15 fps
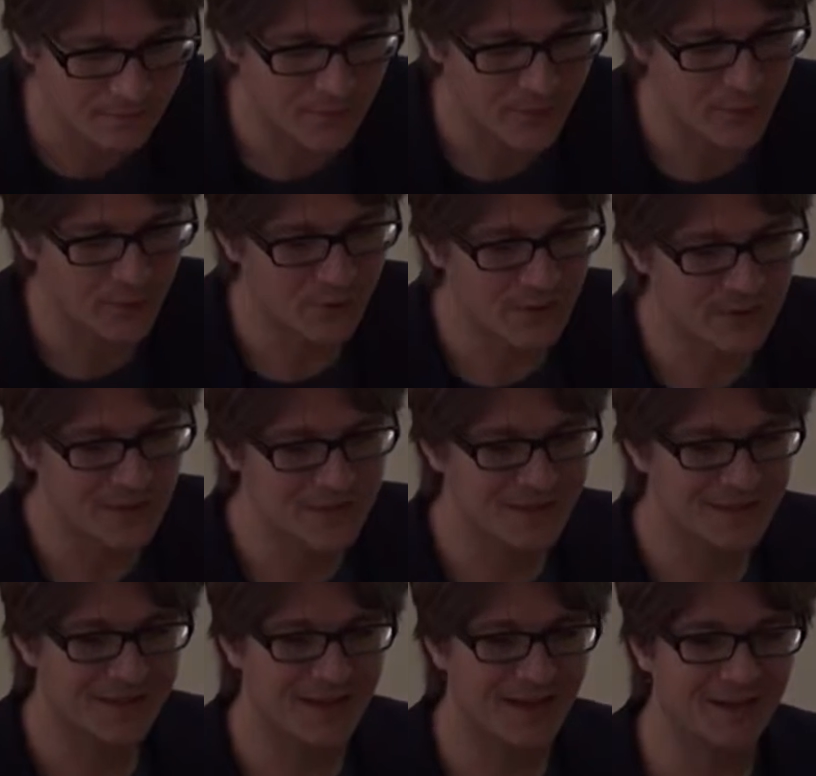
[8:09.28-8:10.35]
So this
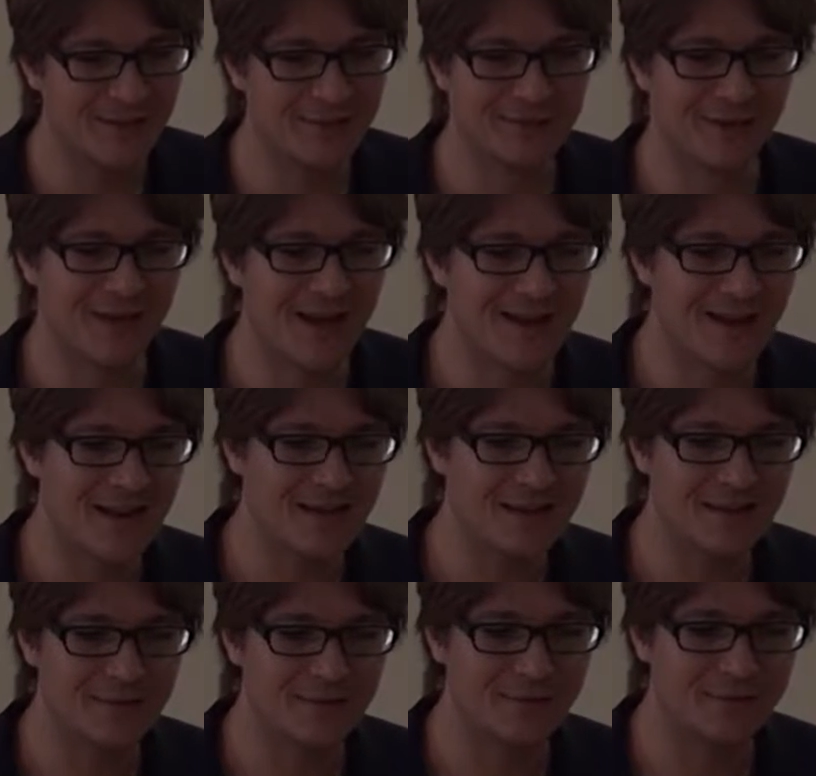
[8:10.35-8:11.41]
is kind of an
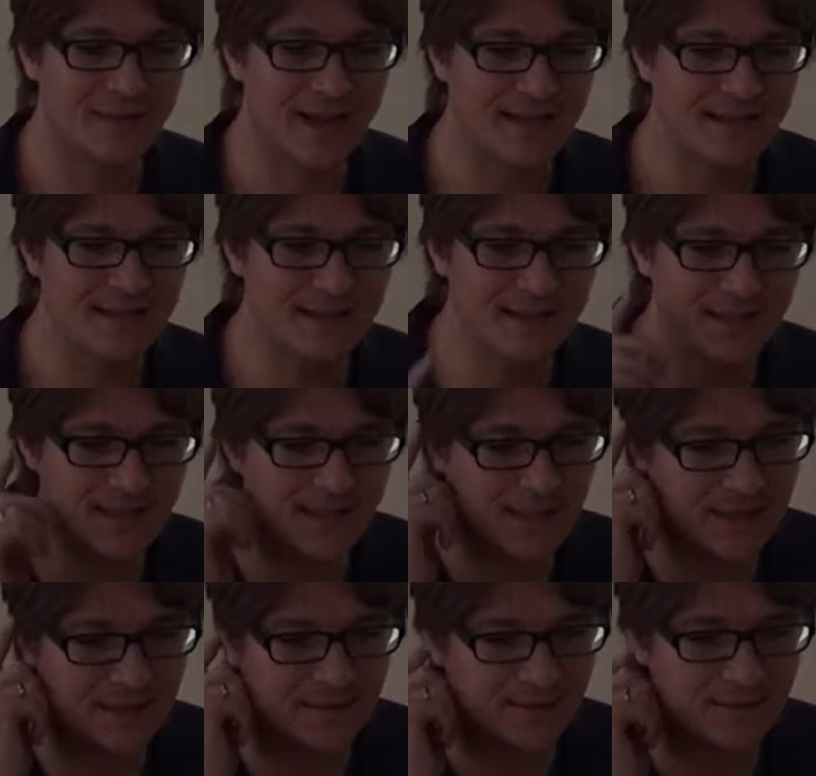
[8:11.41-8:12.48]
analysis of
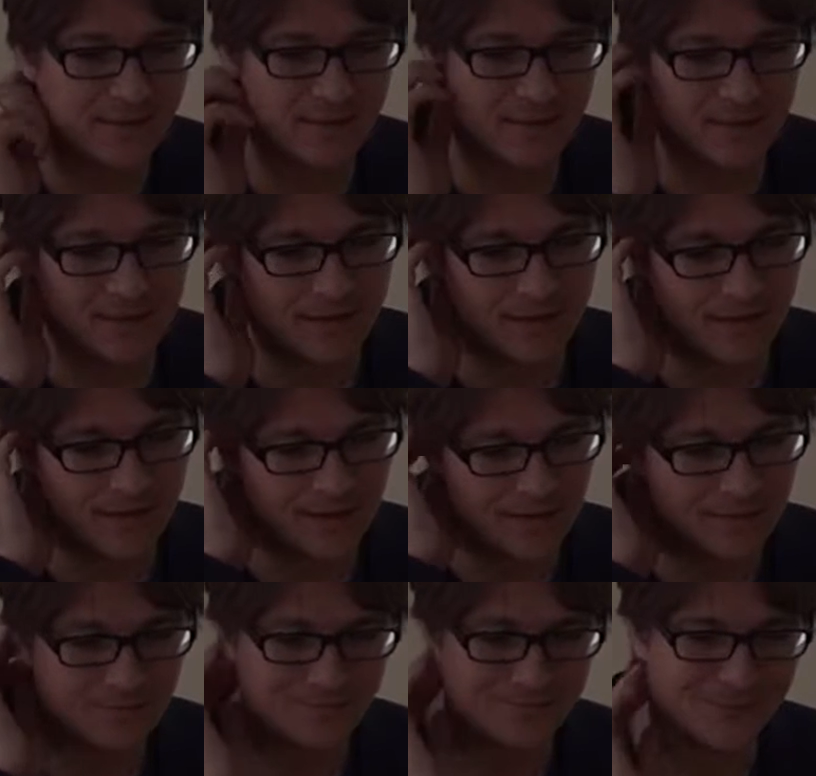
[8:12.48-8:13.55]
density,
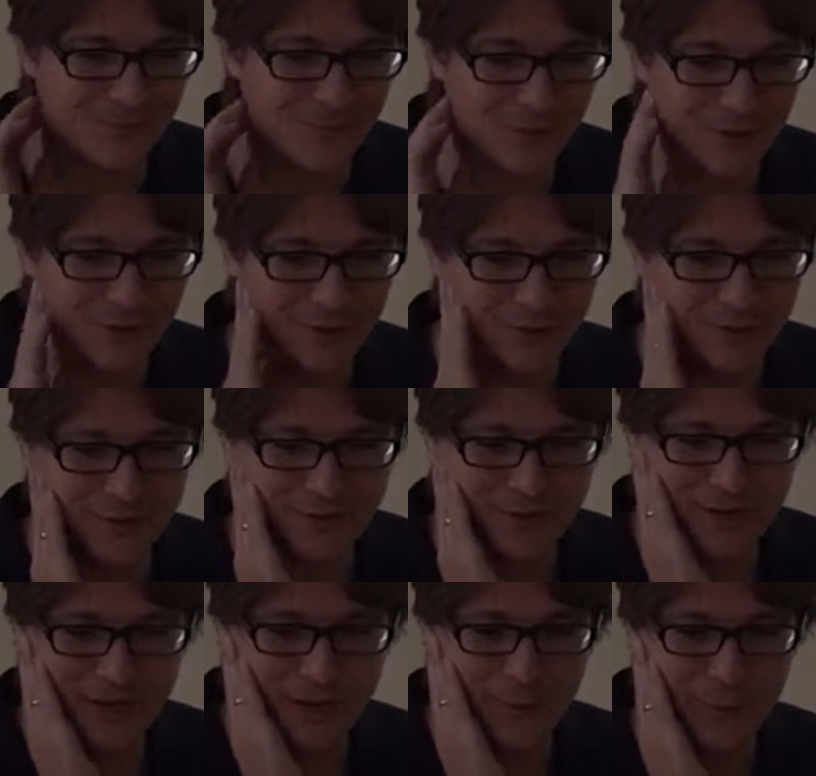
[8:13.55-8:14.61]
or you could
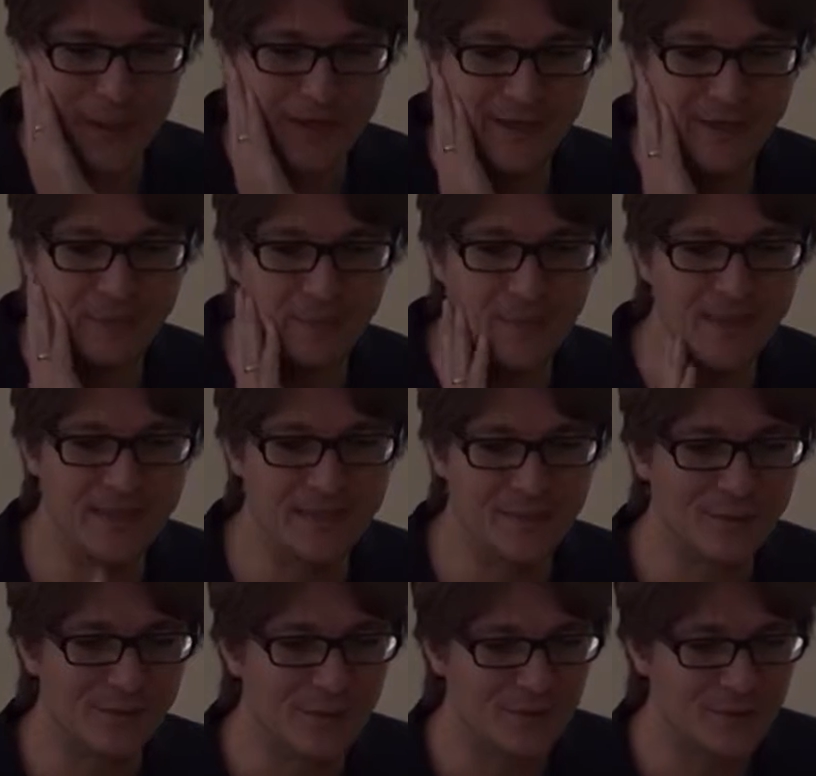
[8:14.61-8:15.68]
say weighted means
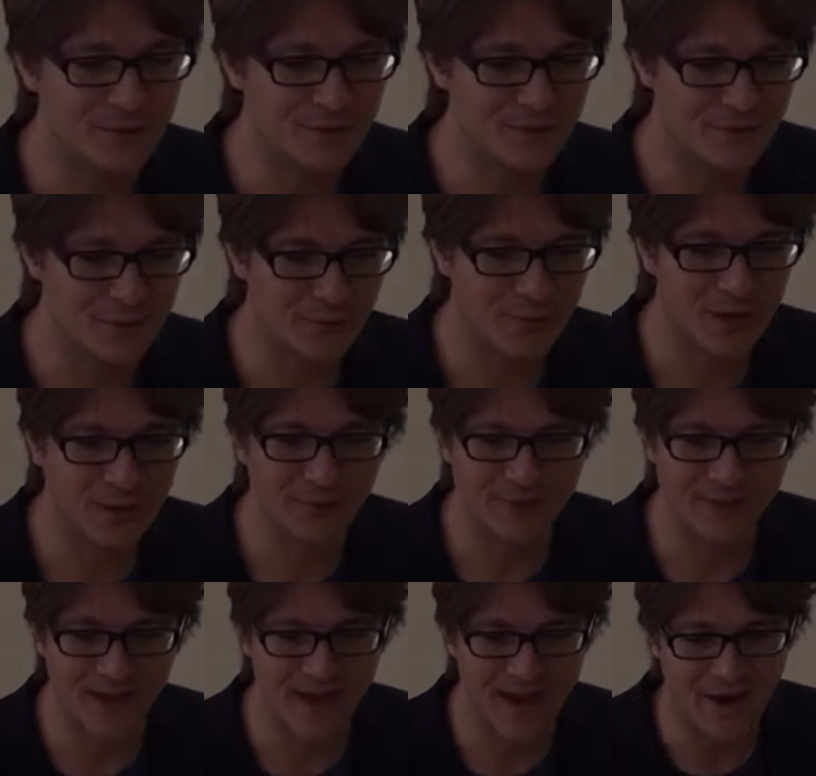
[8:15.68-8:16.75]
of the
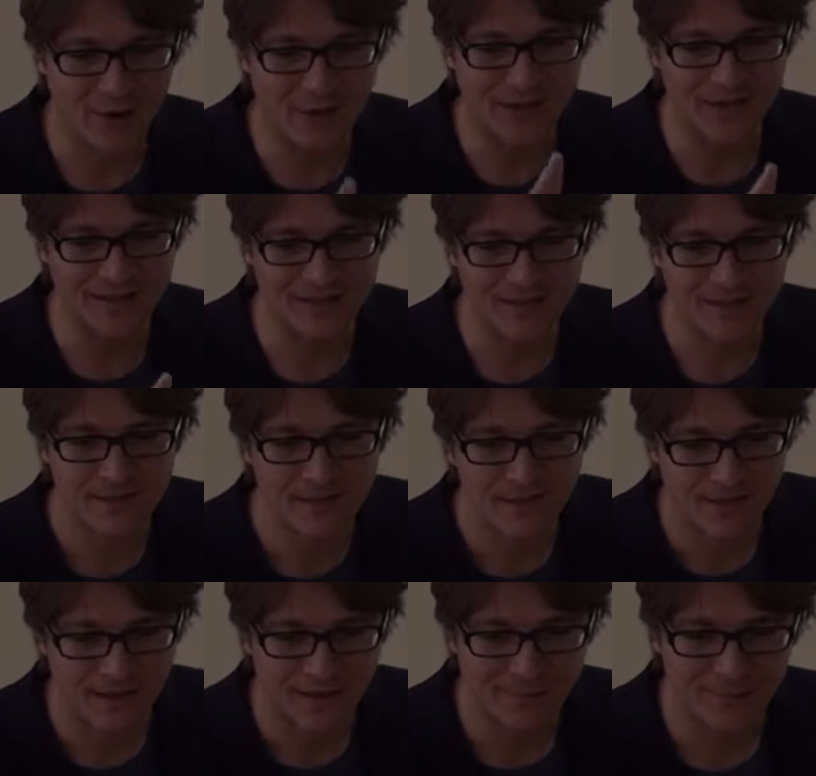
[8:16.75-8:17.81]
surrounding areas.
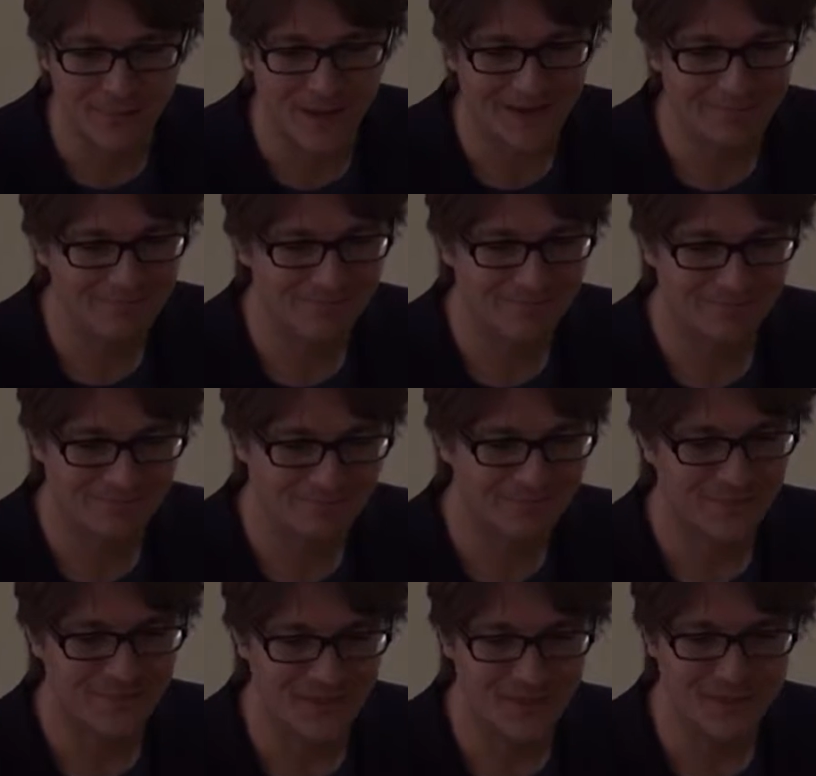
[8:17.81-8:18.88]

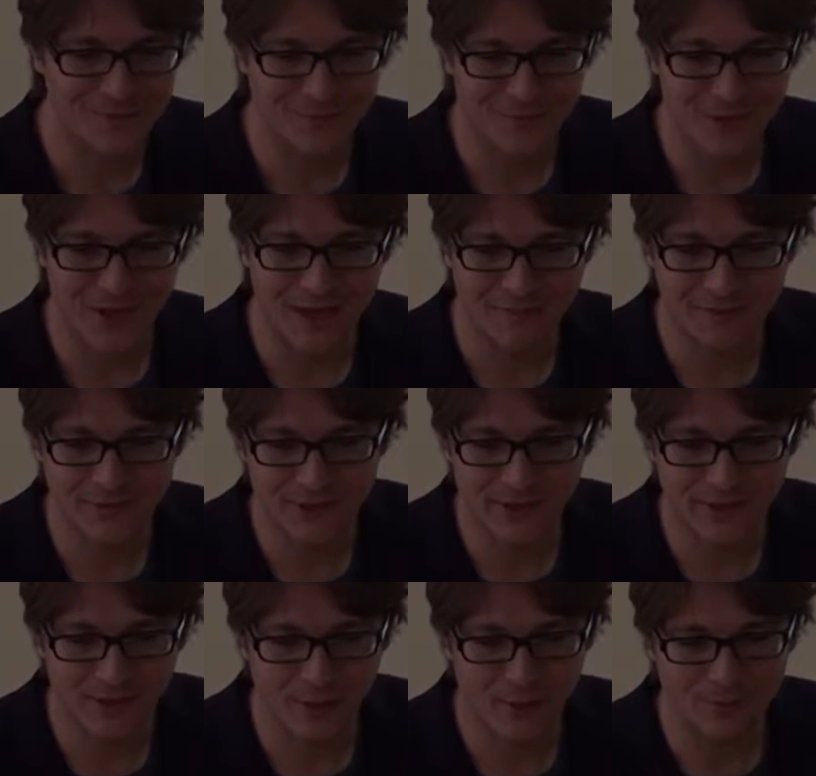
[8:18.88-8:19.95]
This is very
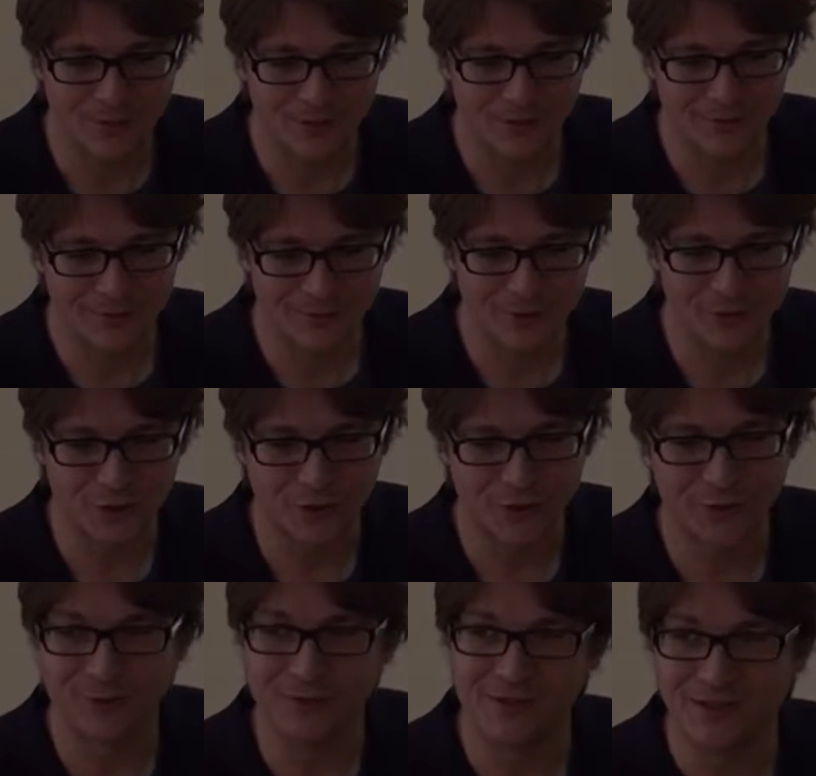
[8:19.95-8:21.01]
abstract now, but I will show
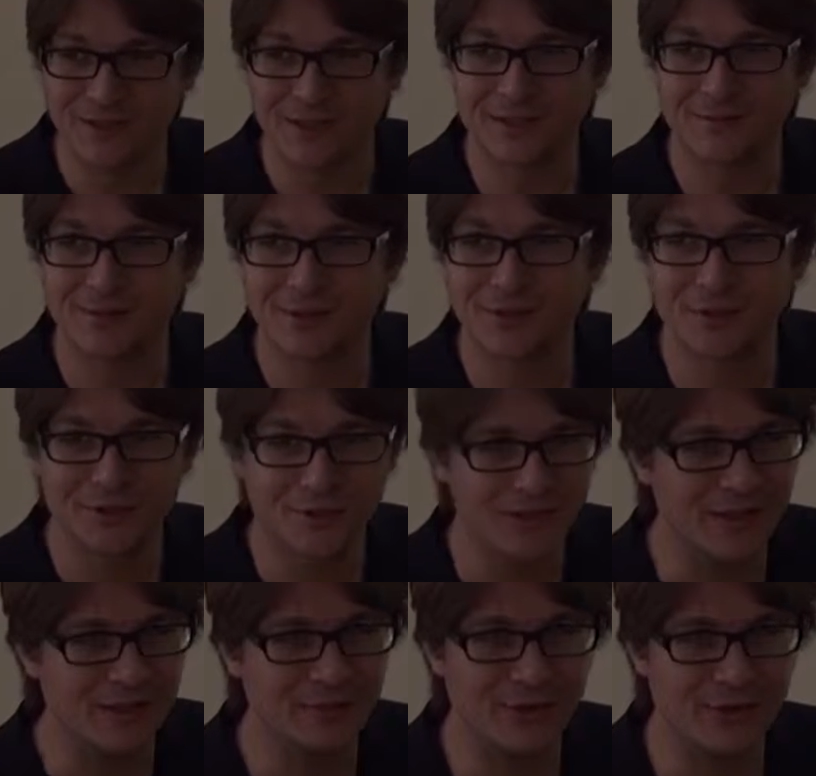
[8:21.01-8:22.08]
you in the next pictures, and
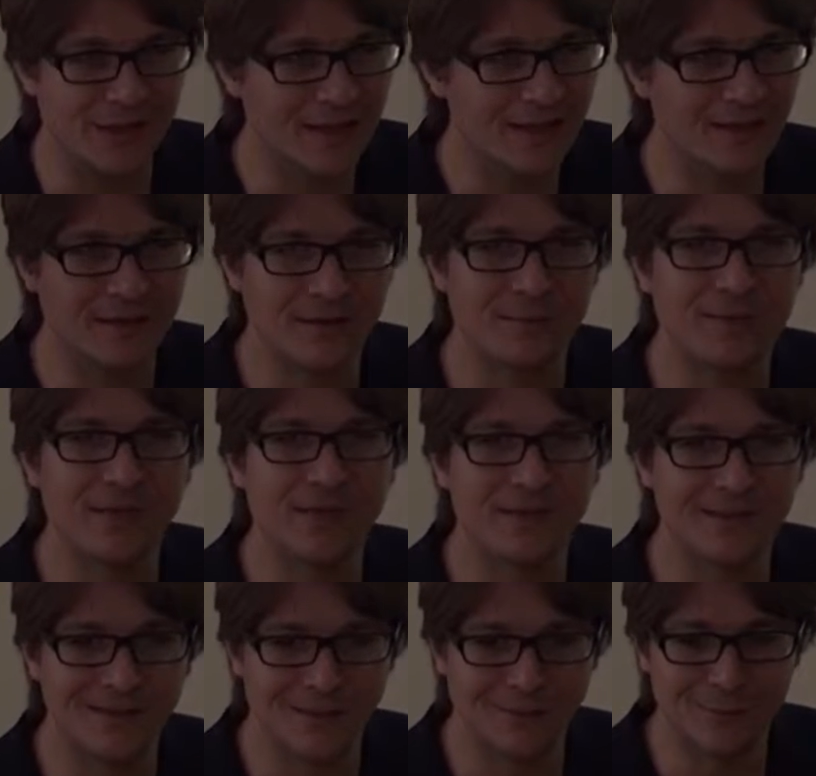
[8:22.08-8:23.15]
you will get it
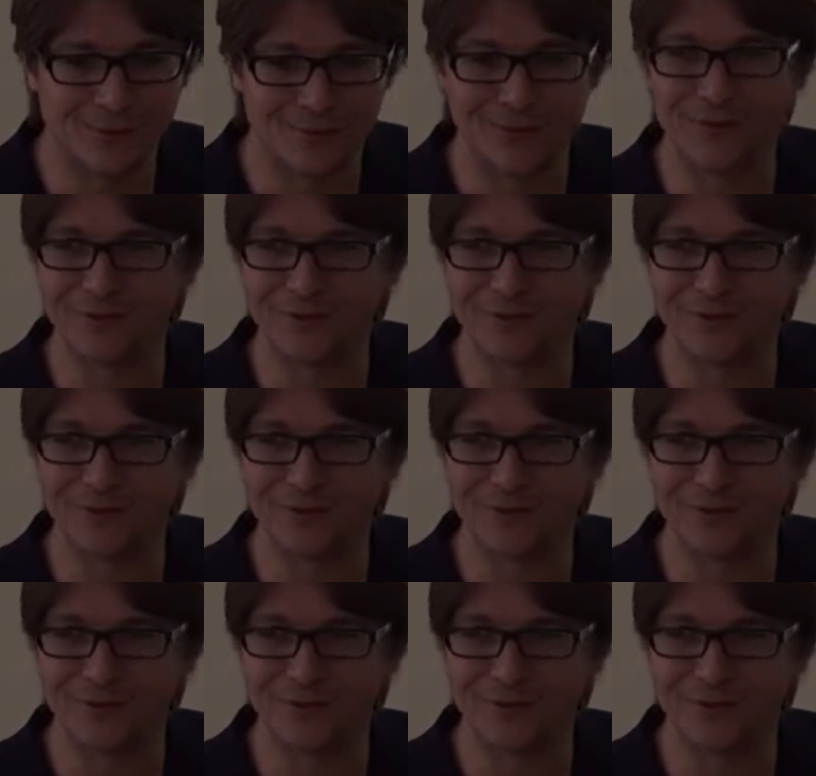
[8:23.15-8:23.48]
immediately what,